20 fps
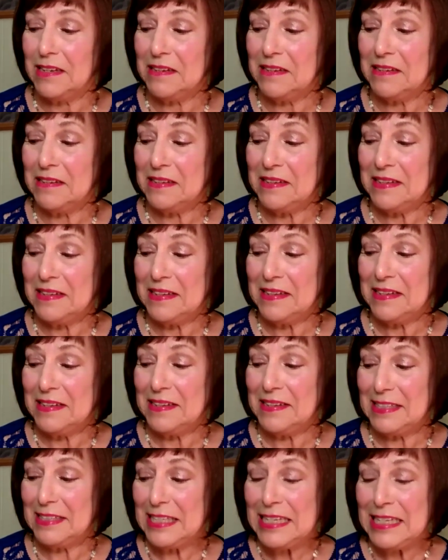uh,
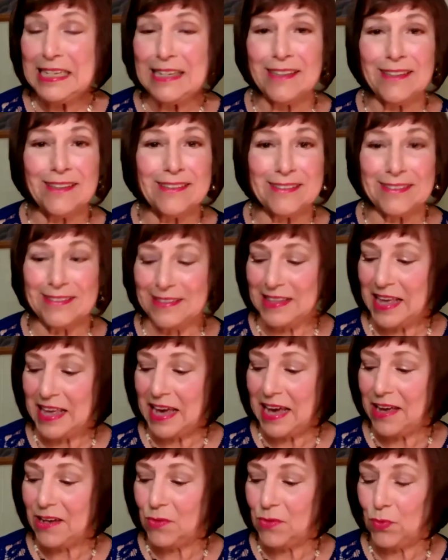seeing
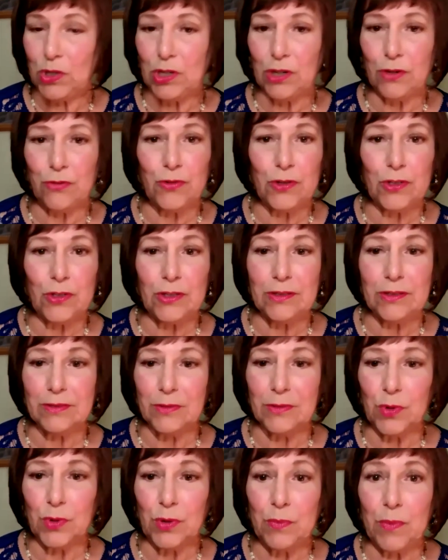that
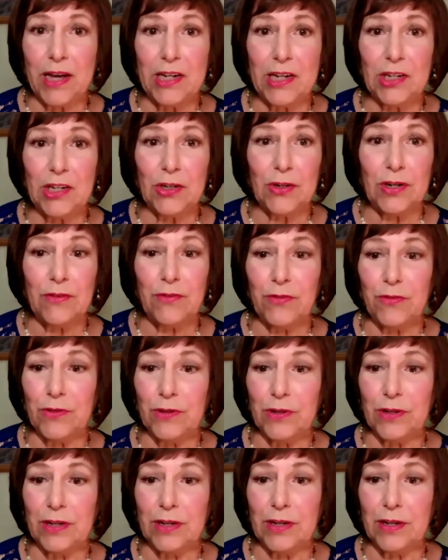wonderful reminder of
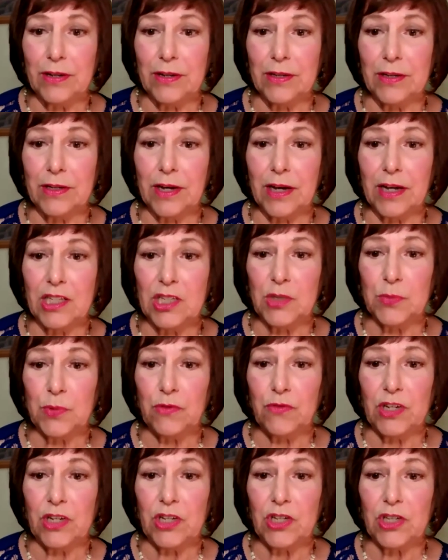God's
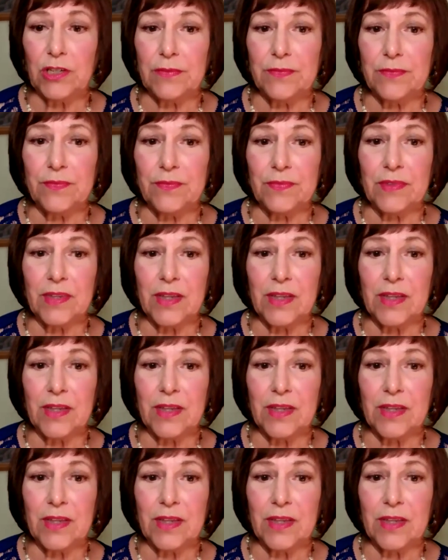provision.